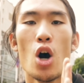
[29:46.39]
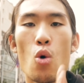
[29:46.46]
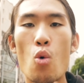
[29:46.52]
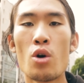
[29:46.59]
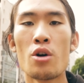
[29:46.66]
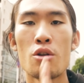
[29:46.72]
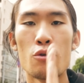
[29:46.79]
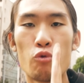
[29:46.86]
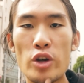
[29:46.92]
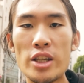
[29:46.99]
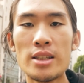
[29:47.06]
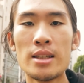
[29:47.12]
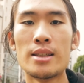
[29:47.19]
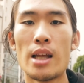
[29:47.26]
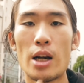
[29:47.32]
One of the
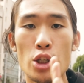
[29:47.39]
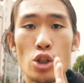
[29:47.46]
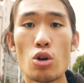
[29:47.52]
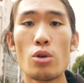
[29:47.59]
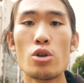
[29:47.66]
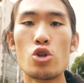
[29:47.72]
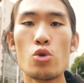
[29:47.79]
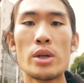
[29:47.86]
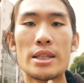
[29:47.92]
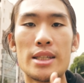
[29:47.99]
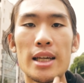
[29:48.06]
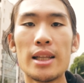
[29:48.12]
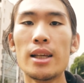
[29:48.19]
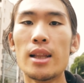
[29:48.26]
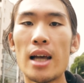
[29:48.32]
reasons that I started doing
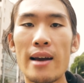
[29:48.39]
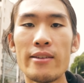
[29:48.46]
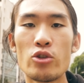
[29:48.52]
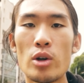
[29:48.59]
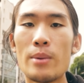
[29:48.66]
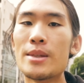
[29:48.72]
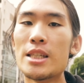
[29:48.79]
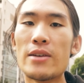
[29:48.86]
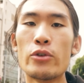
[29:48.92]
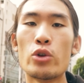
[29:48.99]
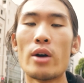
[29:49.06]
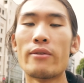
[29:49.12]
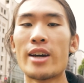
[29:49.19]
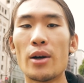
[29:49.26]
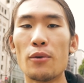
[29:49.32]
daily live streams, even
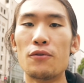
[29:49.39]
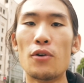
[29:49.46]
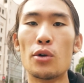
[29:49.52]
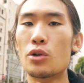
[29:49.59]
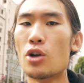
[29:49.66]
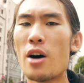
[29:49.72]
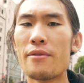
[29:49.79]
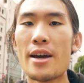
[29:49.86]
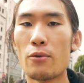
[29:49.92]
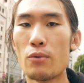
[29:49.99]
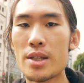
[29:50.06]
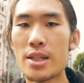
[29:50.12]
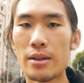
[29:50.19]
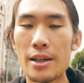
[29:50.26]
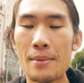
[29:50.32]
though I've kind of fallen off that
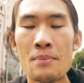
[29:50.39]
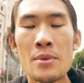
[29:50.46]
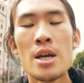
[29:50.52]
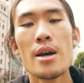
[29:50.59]
recently,